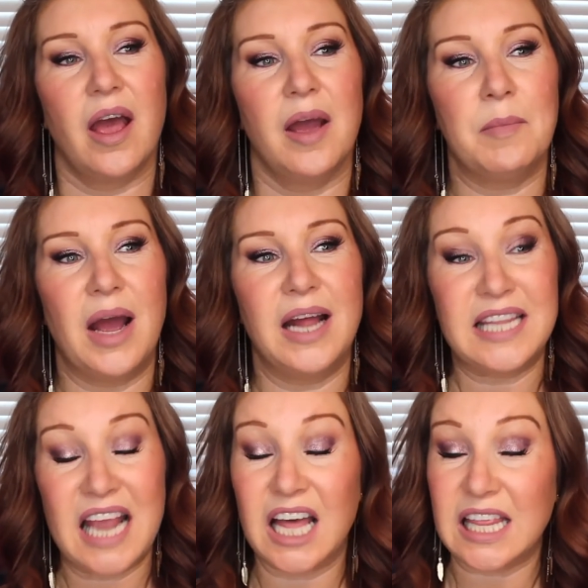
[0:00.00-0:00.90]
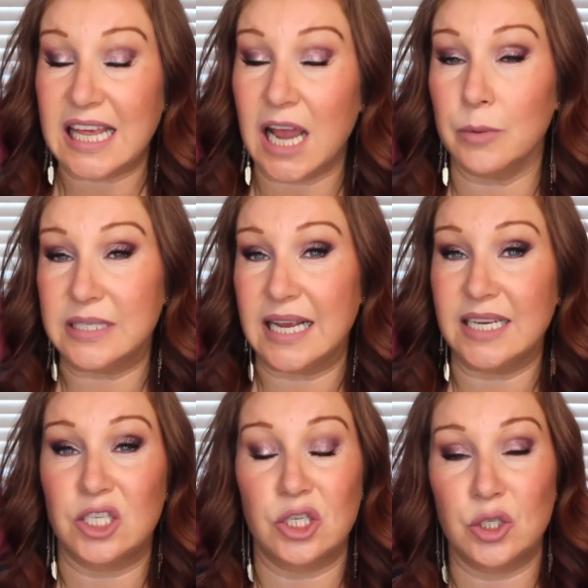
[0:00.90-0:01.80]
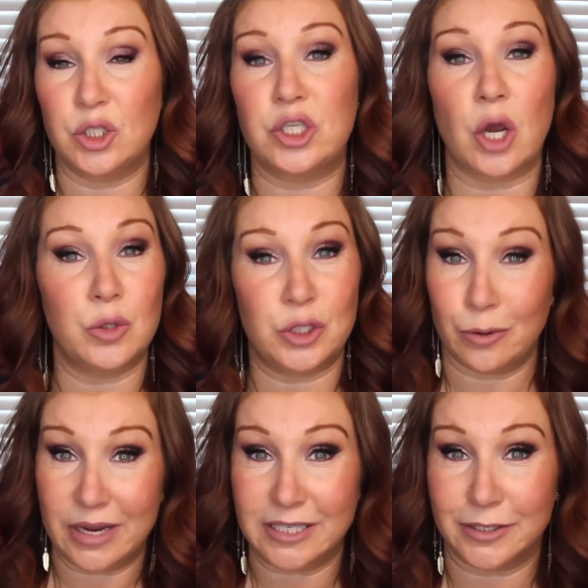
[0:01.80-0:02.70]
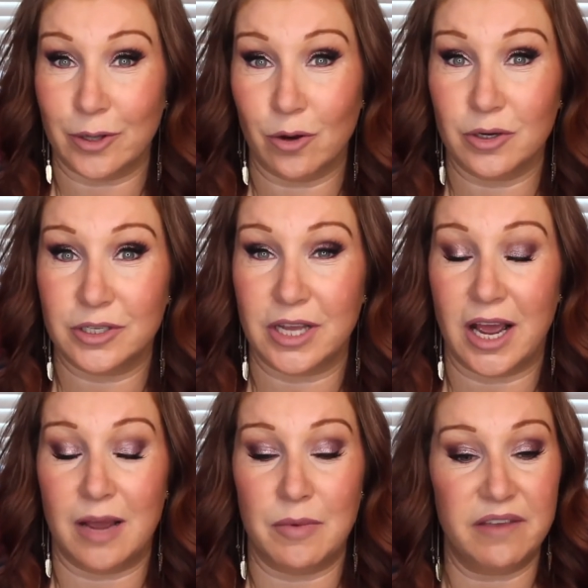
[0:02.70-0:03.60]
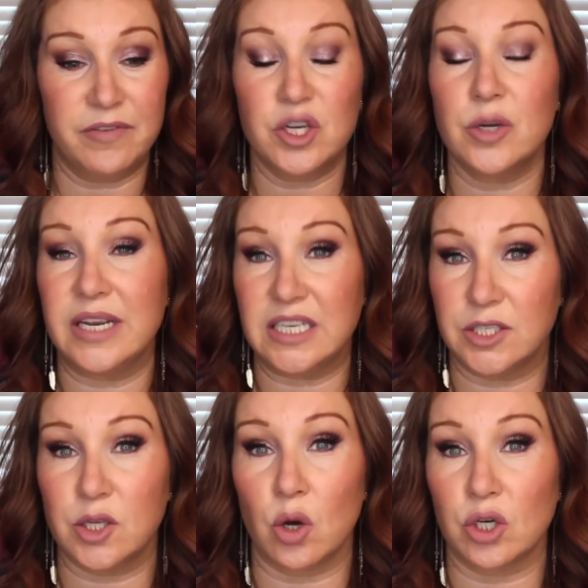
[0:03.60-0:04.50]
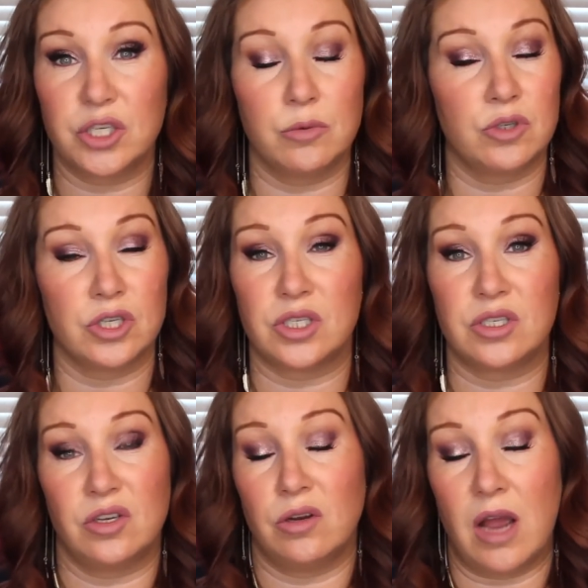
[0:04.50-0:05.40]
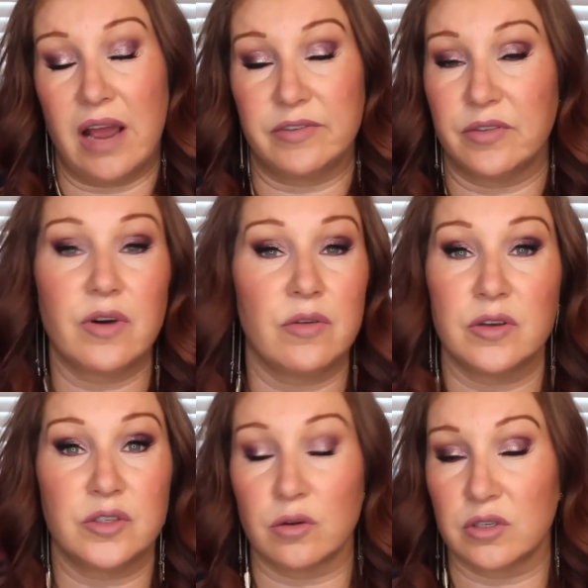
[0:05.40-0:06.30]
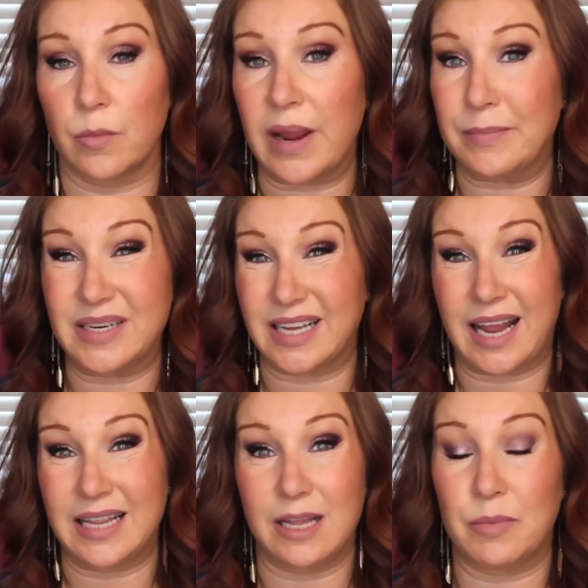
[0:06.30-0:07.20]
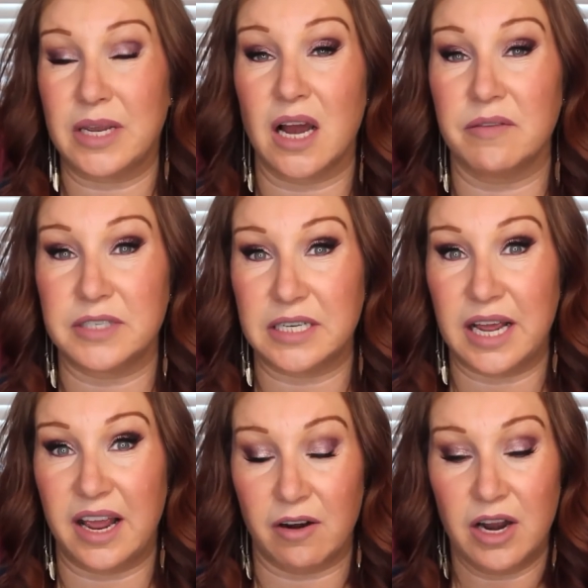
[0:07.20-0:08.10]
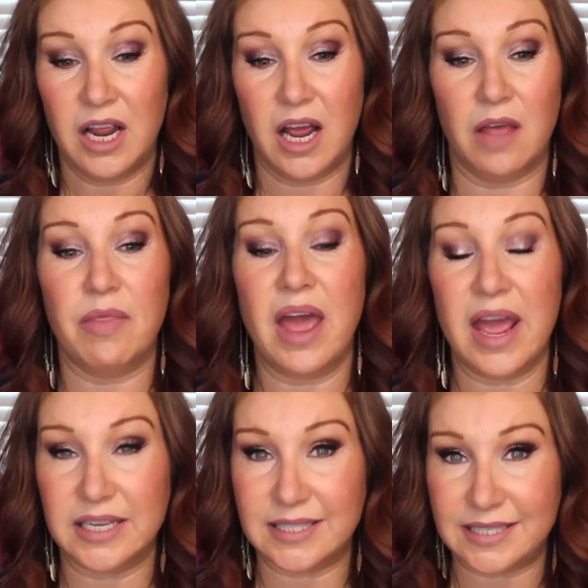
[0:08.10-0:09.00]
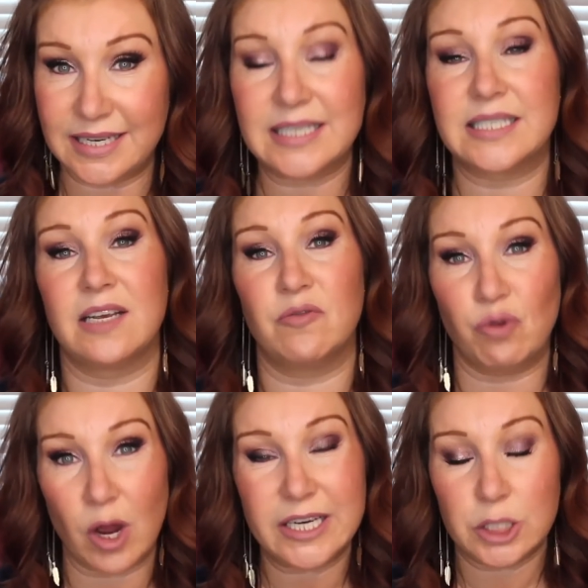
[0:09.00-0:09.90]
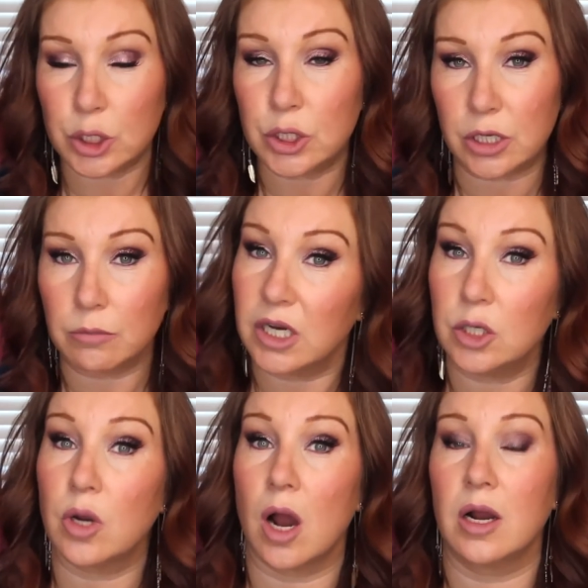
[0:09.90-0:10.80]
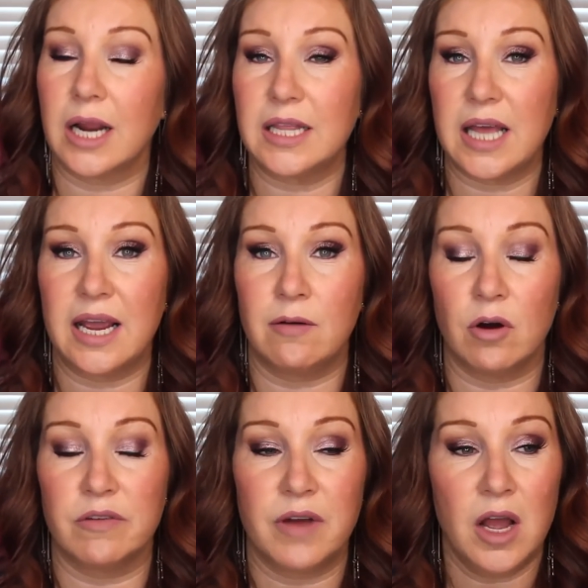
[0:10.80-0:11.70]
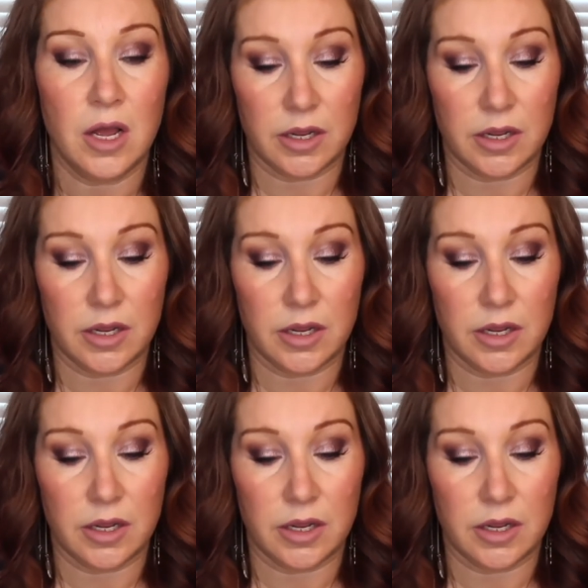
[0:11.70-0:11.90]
And the other thing I would say is don't do it in socks. If you do it in socks, you will just have to throw those socks away, because again they'll be covered in hair and the hair sticks right to them and you can't get the hair off.